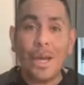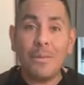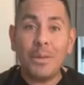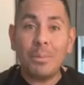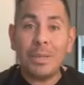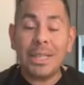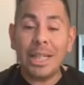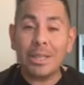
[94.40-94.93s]
the
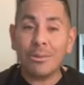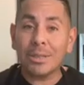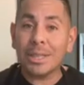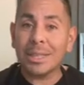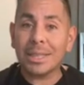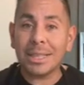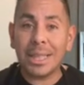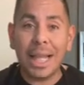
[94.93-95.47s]
potatoes
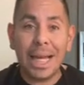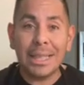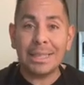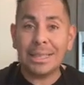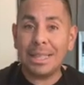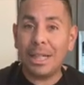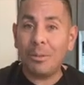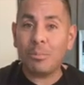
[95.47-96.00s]
sliced
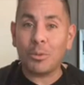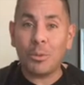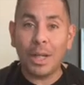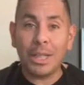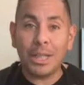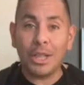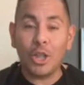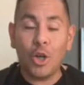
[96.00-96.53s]
up, ready
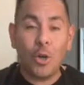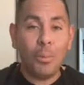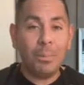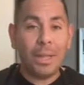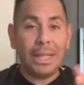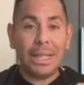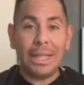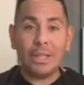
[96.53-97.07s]
to go
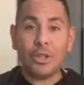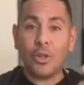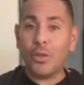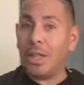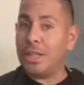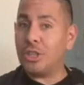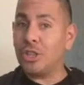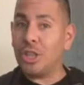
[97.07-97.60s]
mijito,
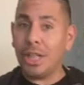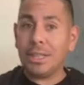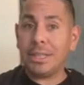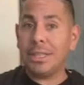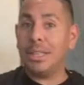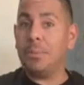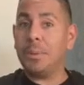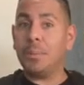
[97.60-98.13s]
they just
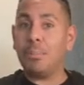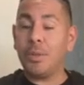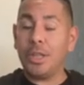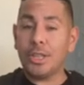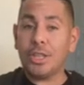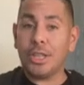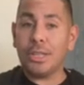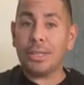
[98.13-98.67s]
need to be put
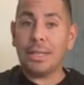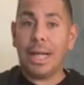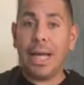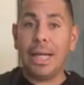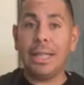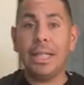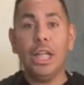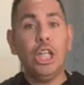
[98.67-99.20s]
to the
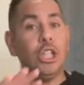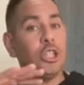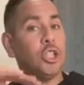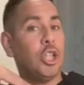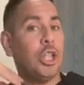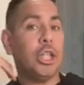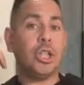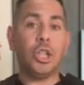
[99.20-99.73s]
side so
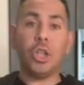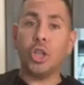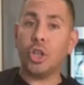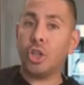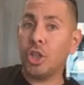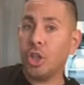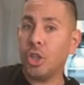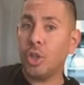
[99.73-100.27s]
they could look
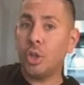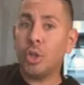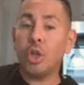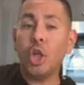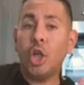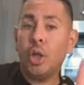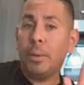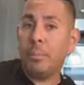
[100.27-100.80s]
cute.
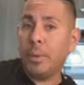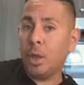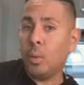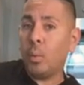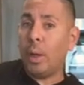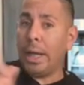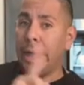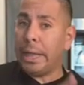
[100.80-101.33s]
Been
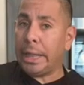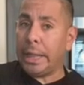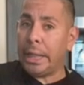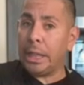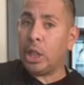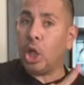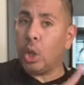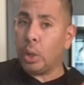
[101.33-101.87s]

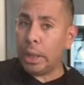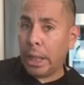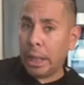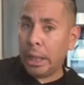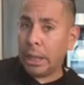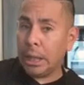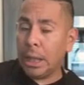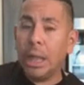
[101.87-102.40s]
waiting,
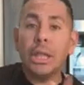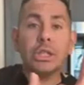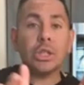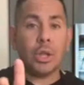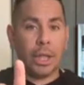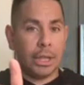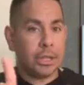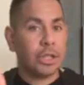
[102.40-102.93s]
okay? So
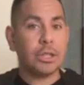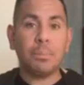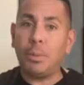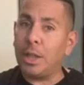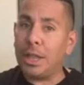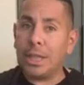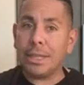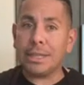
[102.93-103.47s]
let's just put
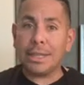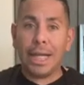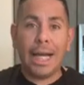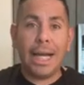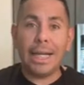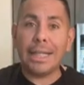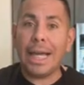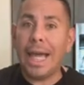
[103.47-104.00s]
it
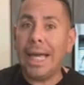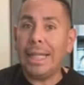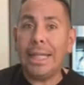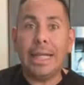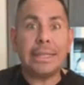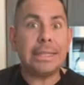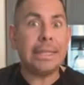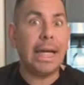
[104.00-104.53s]
aside and
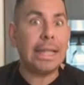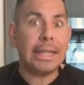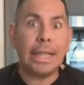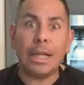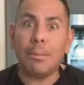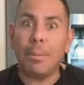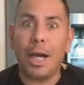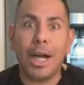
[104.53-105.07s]
let's not think
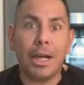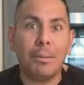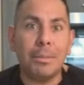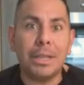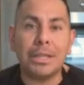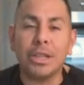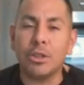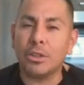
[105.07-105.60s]
about them
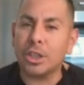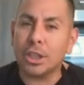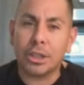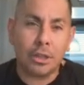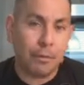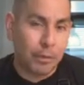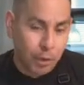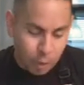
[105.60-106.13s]
until just a
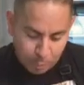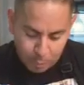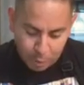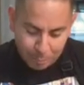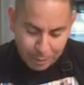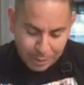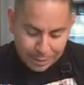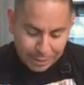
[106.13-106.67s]
few more
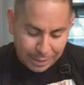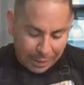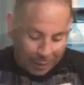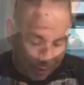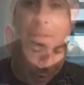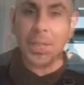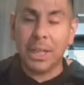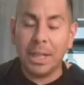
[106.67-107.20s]
minutes later.
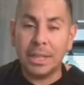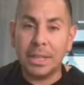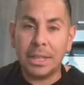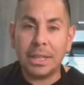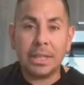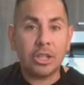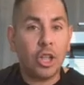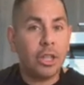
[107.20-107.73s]
The onion,
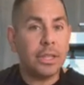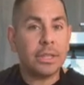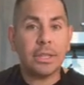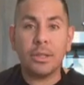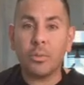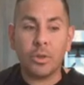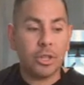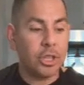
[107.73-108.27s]
because honestly,
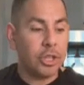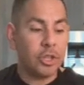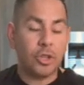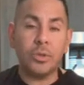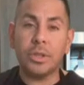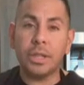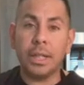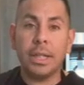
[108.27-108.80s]
we're just
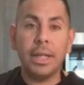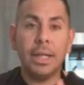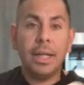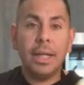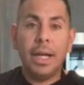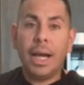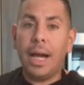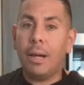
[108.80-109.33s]
using it.
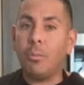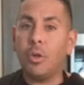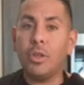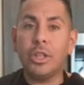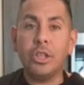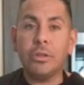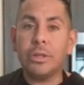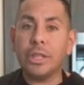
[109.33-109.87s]
I'm only
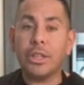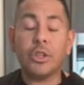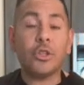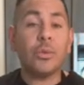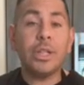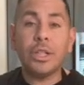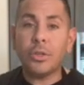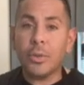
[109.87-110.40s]
using
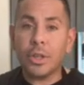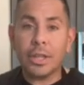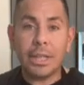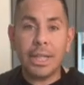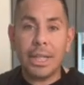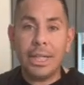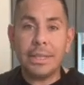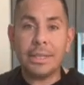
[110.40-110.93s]
3
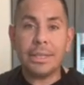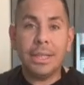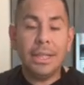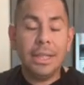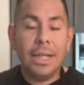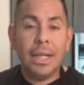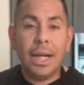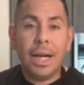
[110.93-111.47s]
tortillas,
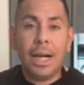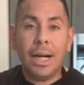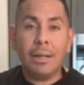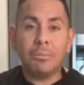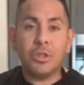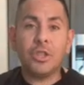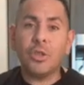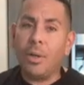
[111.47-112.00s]

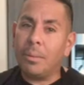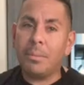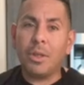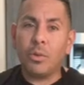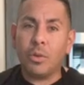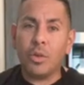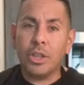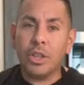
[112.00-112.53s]
so I'm gonna
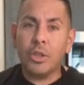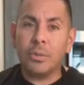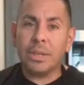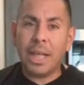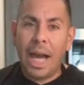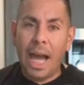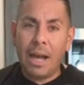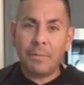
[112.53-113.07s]
only use
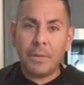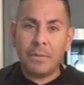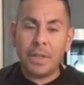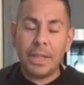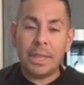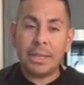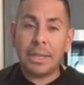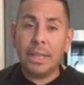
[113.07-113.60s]
half of
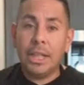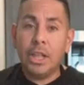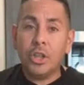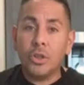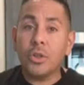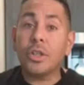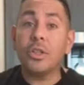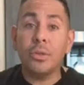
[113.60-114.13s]
this. You
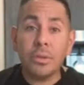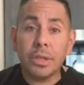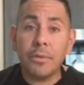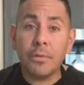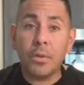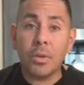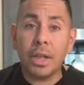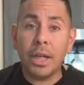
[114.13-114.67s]
can use the
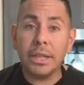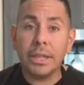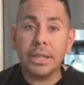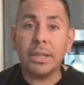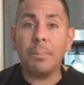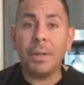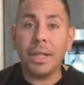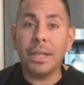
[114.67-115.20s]
full onion
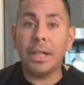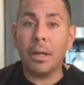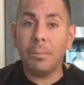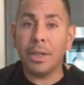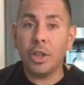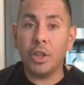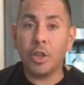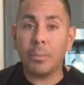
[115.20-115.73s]
depending how
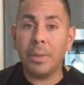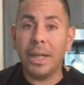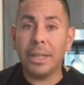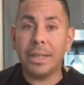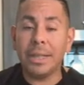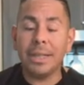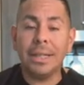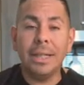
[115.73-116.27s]
many you're
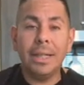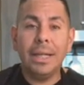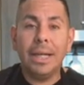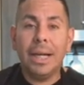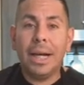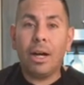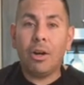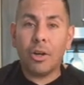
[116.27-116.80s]
making.
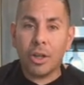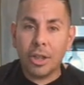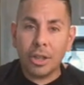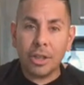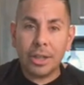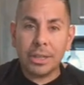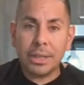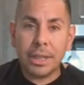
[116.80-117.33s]
Earlier
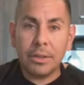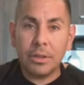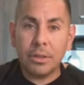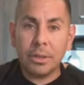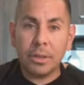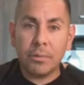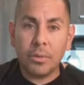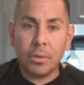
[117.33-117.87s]
I said to use
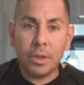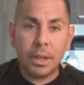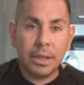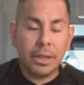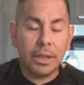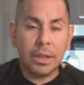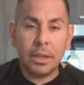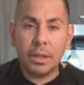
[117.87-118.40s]
the full
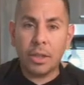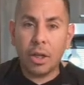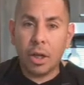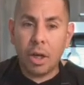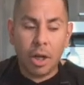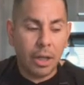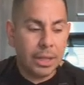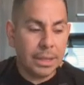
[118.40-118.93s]
onion.
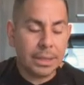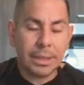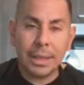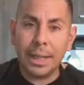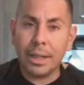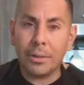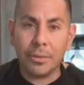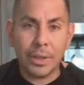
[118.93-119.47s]
Honestly, I
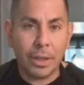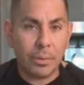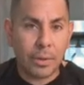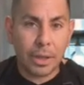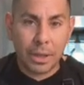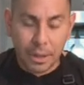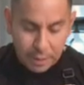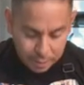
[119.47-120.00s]
don't think we're gonna
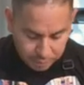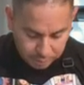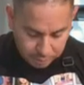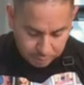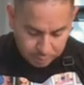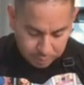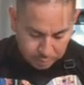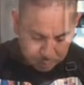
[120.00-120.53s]
need it
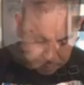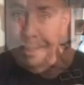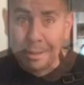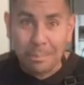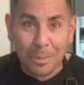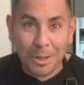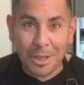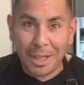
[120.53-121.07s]
all. This is the
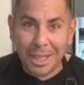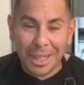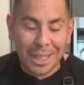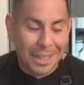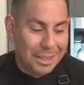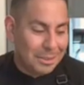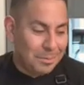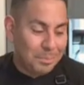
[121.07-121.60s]
part I
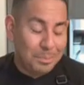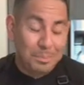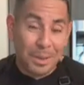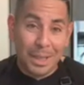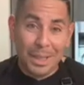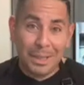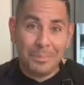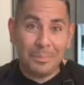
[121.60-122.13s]
hate,
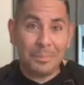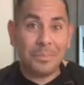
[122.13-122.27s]
but